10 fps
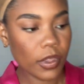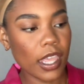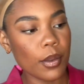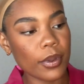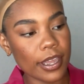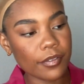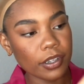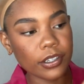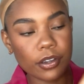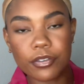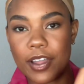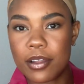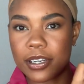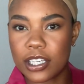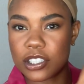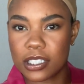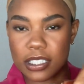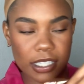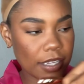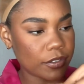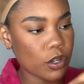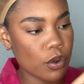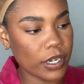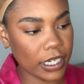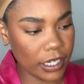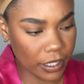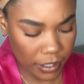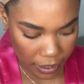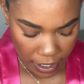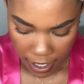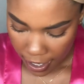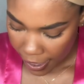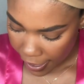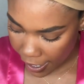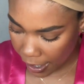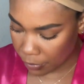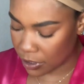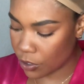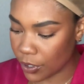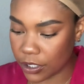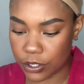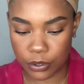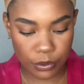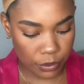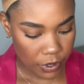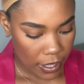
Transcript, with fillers: and whatever little foundation is left on here, and I'm just going to